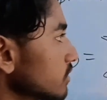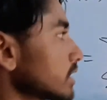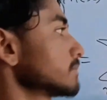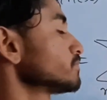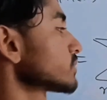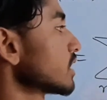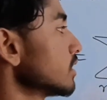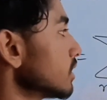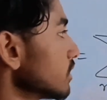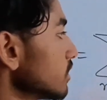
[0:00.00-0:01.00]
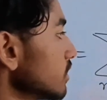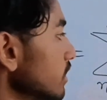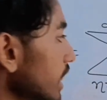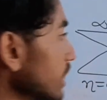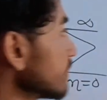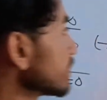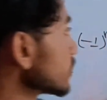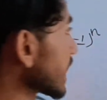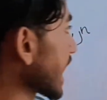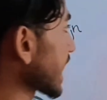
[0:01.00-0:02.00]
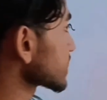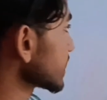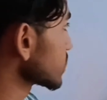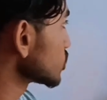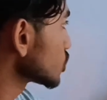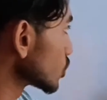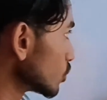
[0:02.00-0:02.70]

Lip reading: Okay, and if you put x is